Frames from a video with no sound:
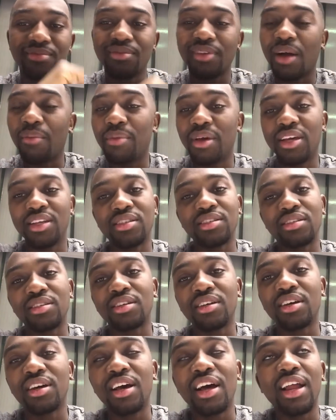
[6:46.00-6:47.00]
amazing.
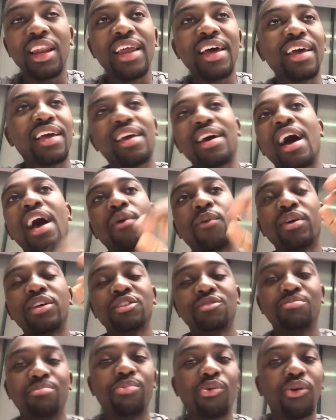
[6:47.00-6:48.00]
Like I
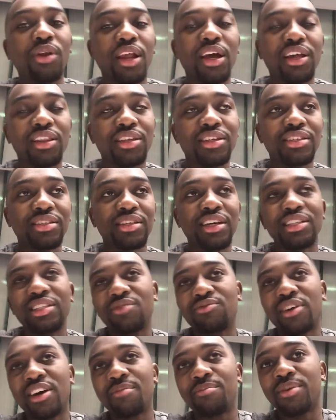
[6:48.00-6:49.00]
once bought like this
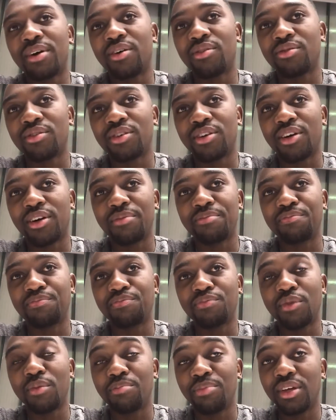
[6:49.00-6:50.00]
95-pound
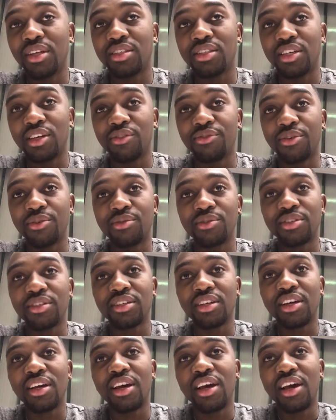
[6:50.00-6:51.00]
Beats earphones,
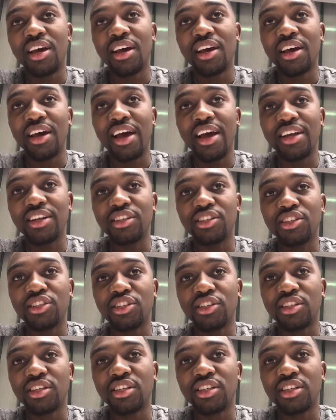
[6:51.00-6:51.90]
and